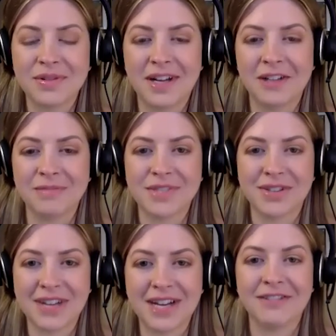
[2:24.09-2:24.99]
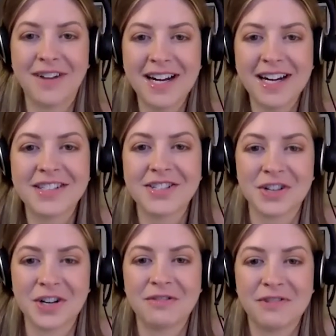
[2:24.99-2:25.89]
Um, so yeah, finance
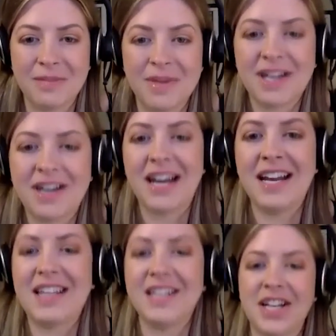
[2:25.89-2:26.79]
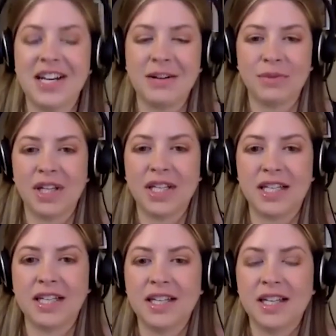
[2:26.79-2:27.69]
nerd from a young age. And it
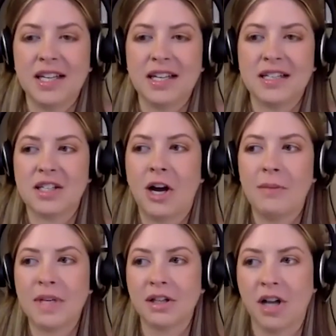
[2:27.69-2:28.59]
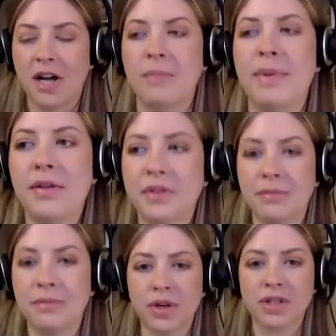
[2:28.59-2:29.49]
really taught me a lot about the
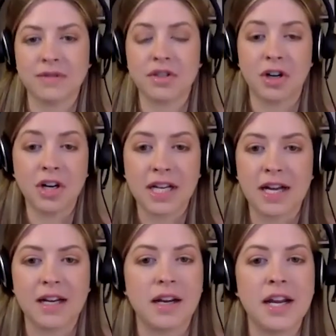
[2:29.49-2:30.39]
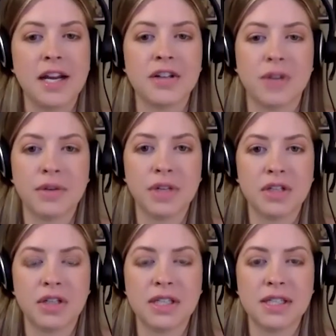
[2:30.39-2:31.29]
importance of starting at a young age. So I really
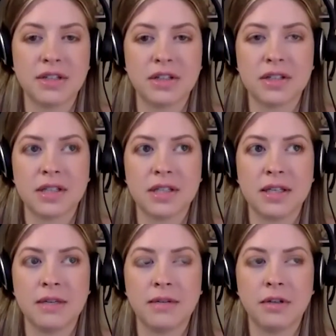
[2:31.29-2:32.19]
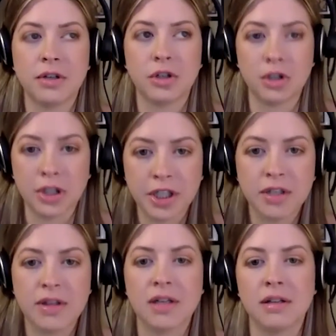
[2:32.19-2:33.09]
took it seriously
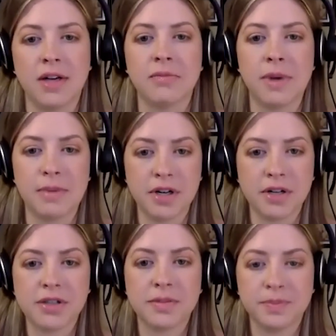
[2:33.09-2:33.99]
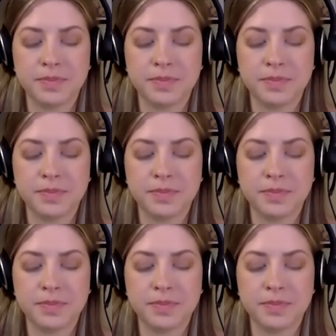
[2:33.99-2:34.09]
earlier than a lot of my peers.